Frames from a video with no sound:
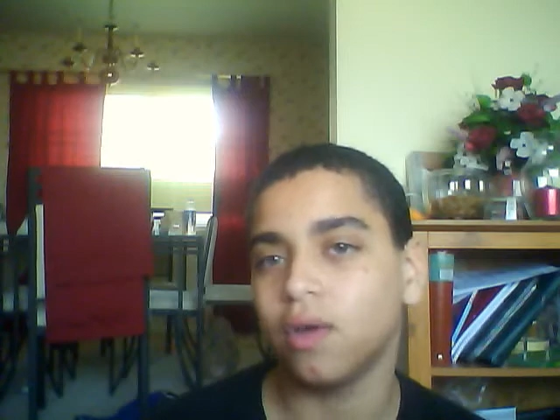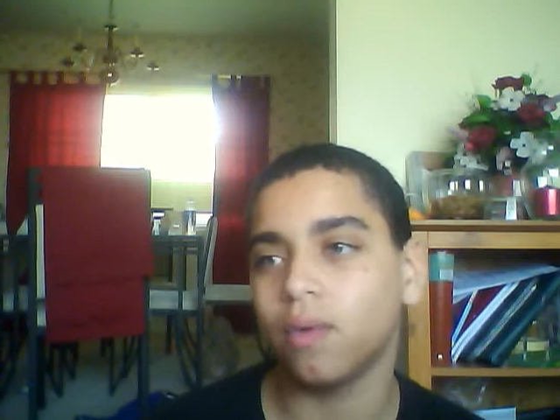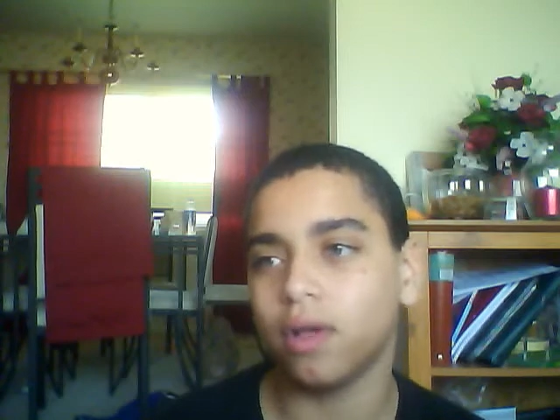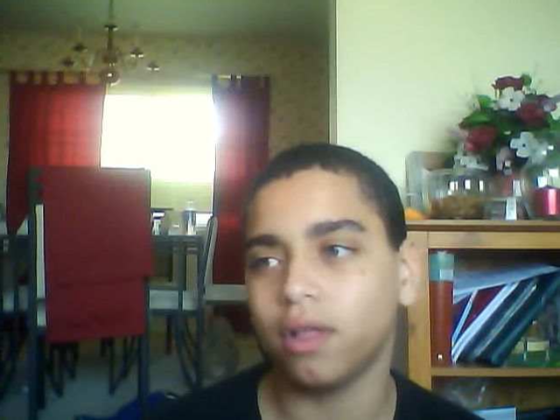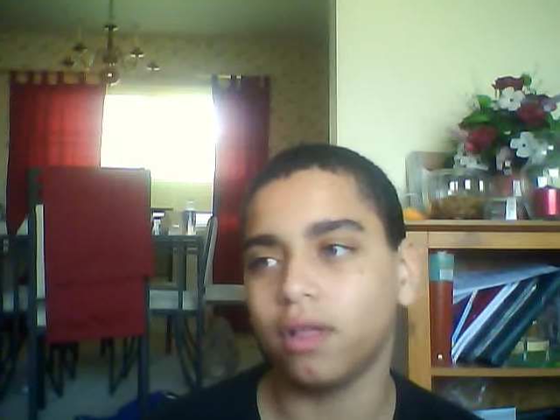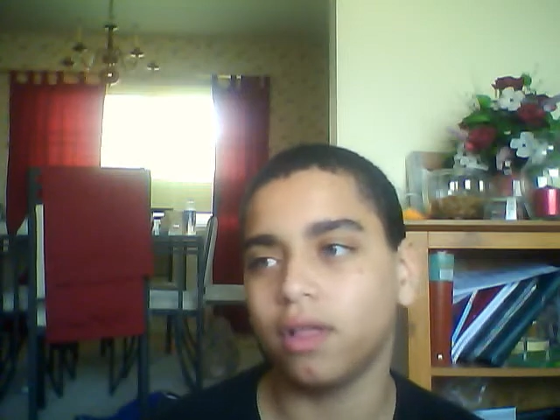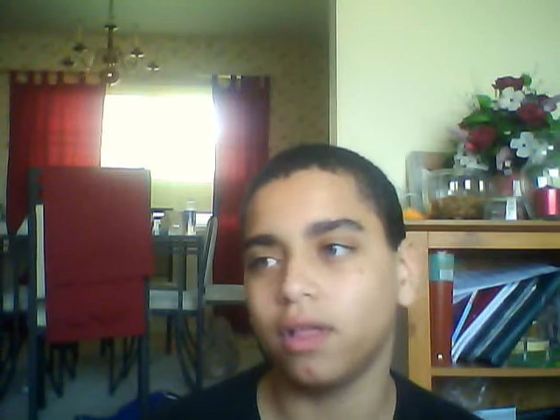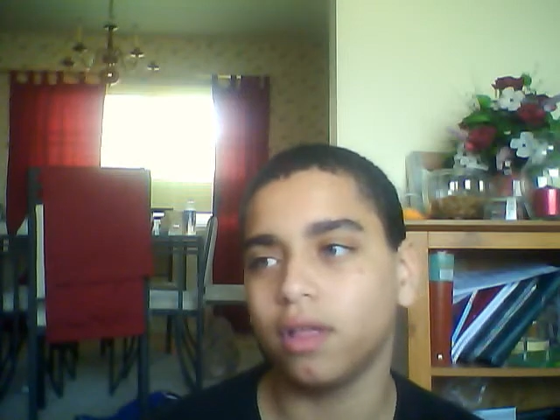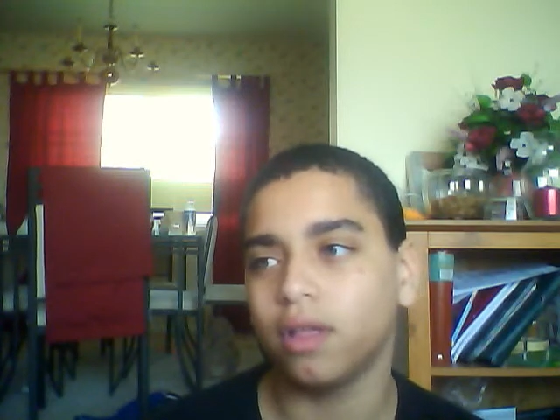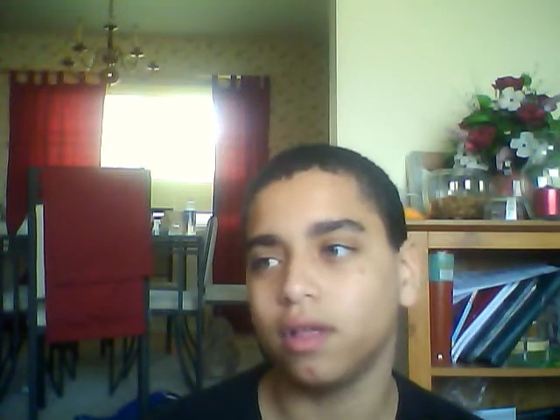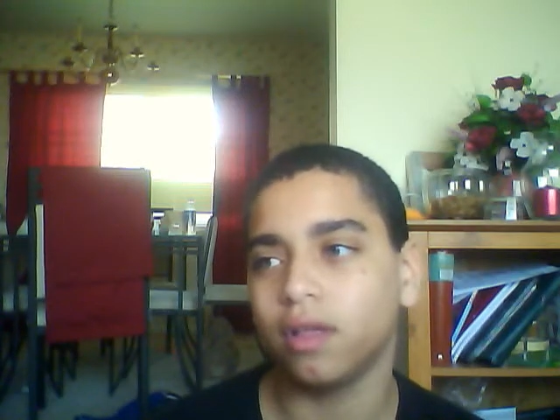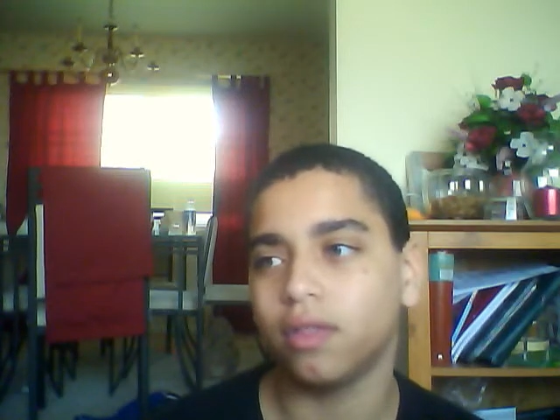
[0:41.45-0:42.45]
Well,
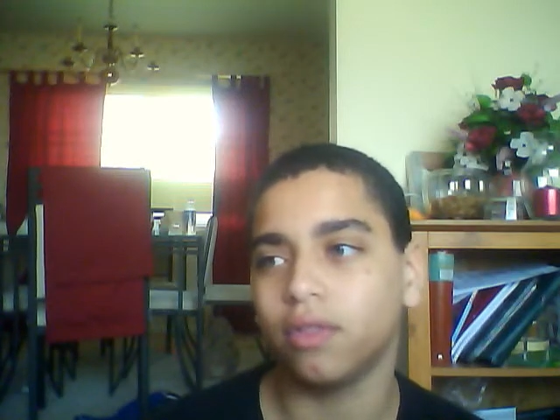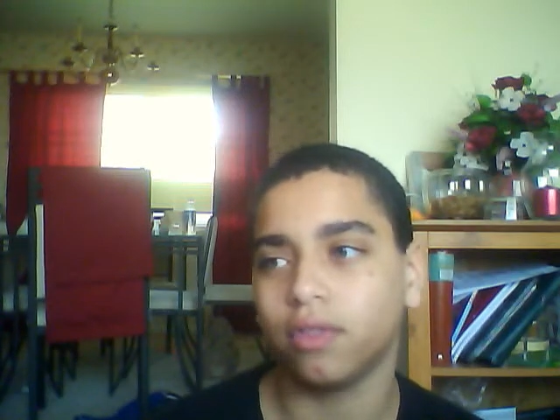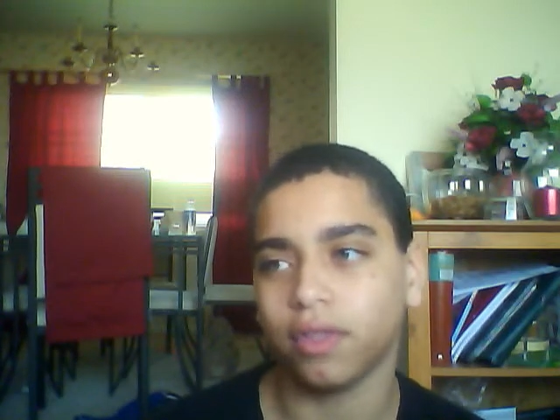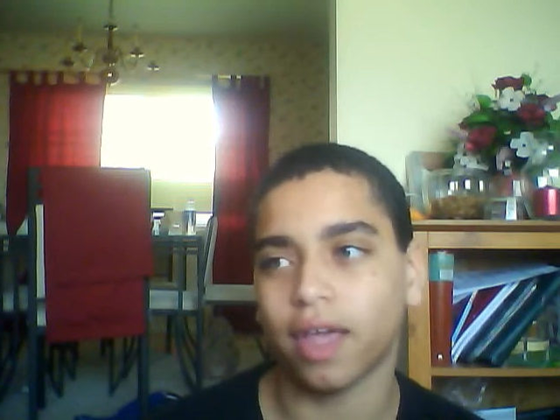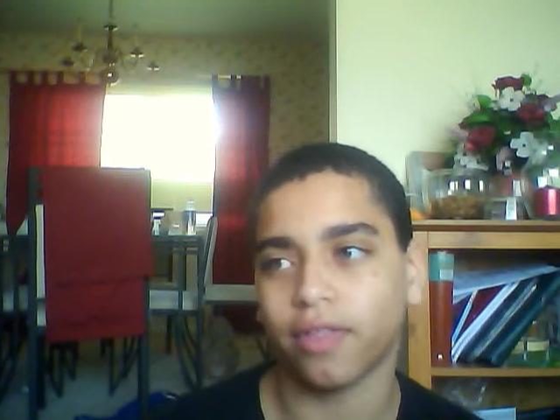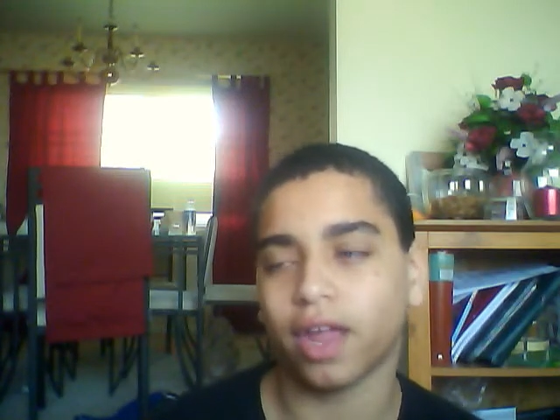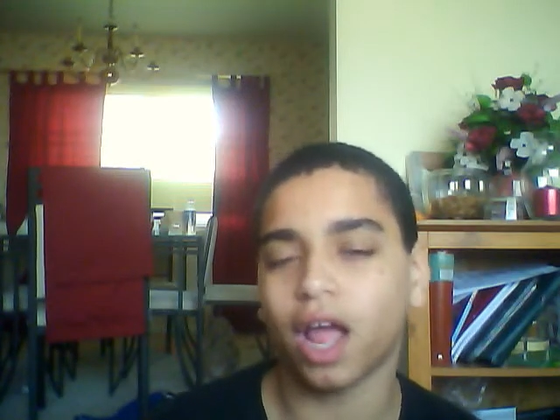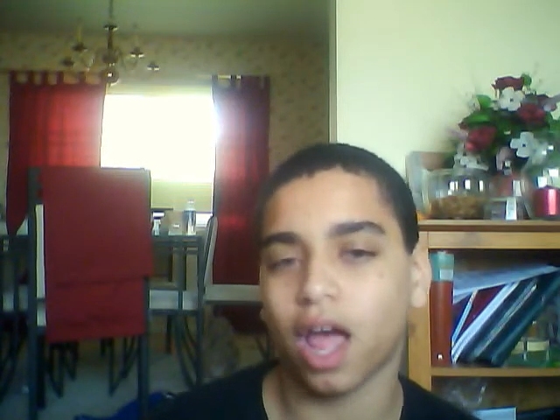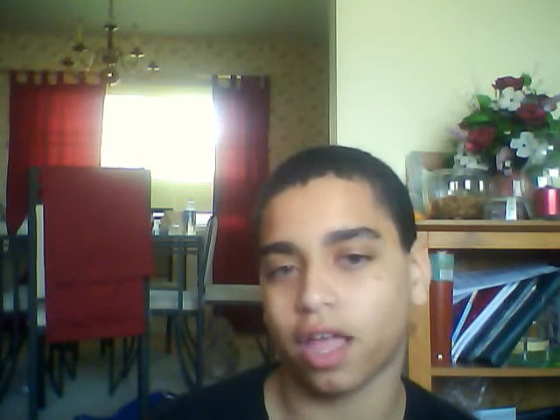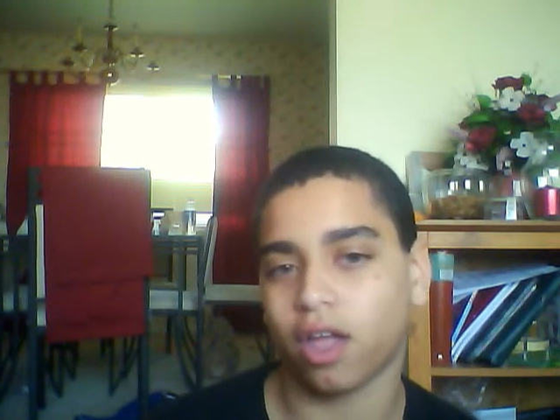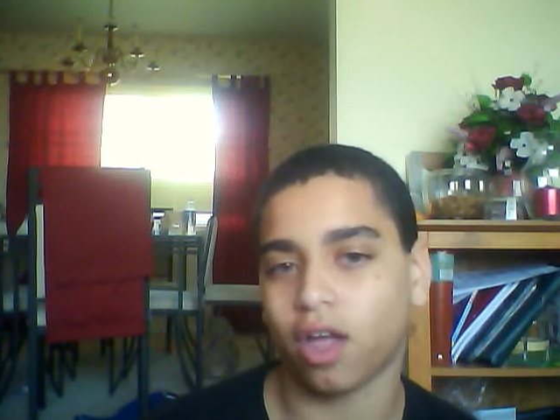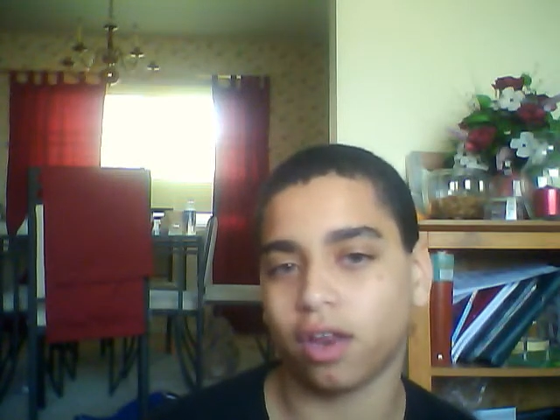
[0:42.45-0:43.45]
yeah, that
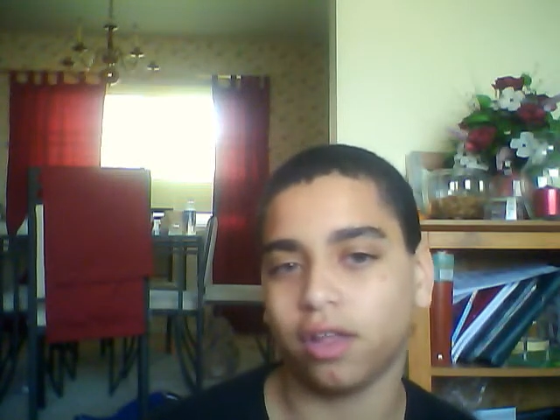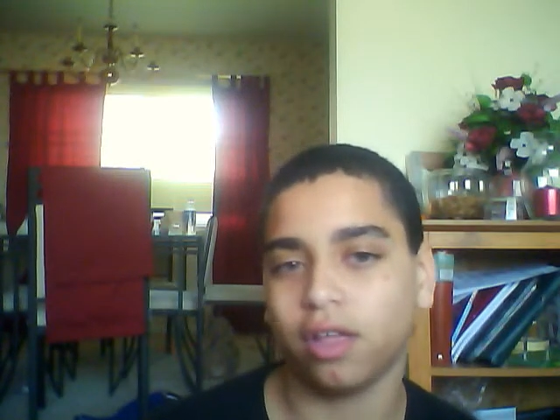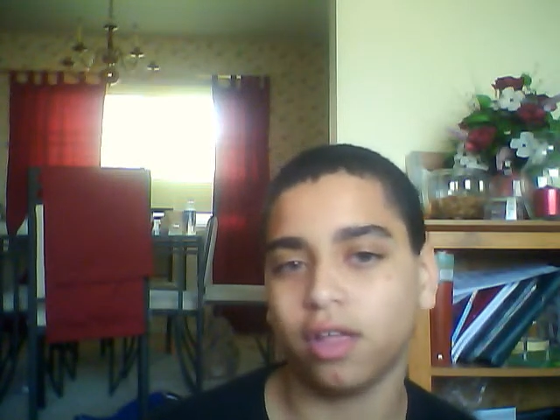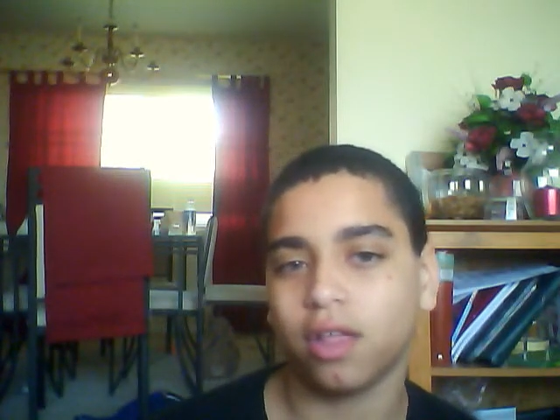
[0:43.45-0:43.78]
I got.